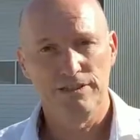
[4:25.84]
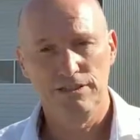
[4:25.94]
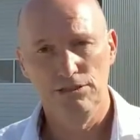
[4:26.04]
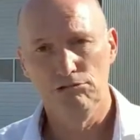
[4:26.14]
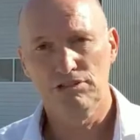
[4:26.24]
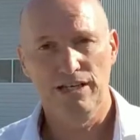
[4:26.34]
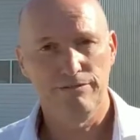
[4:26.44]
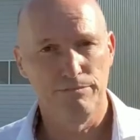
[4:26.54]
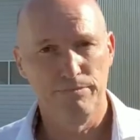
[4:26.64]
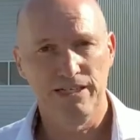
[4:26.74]
is use
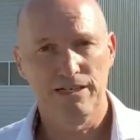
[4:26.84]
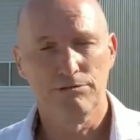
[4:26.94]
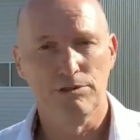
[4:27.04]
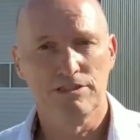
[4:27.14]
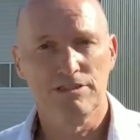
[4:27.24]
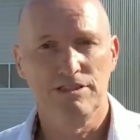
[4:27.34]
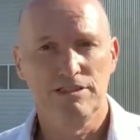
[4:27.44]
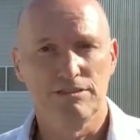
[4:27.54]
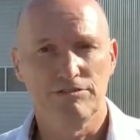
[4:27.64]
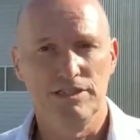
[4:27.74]
ever bigger
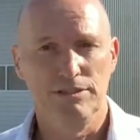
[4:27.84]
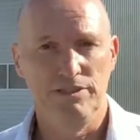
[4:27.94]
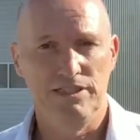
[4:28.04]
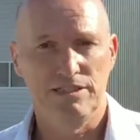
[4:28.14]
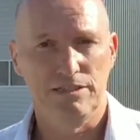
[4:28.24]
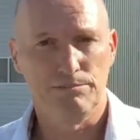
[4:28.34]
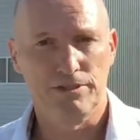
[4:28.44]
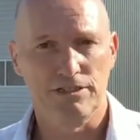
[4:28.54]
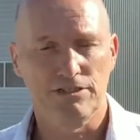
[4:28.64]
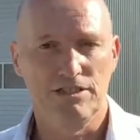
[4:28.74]
quantities of seaweed in the
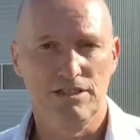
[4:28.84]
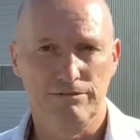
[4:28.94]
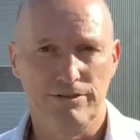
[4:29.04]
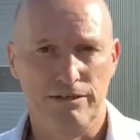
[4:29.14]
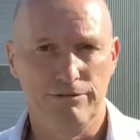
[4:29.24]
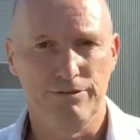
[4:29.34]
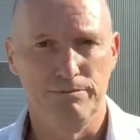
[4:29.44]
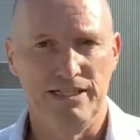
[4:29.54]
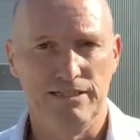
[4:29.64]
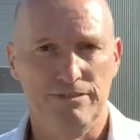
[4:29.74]
production of our
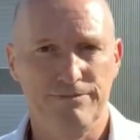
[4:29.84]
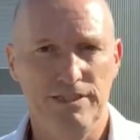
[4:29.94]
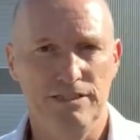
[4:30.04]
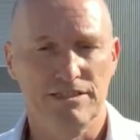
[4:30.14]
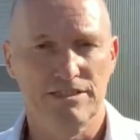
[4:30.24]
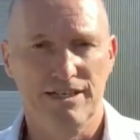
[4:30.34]
fermented feeds.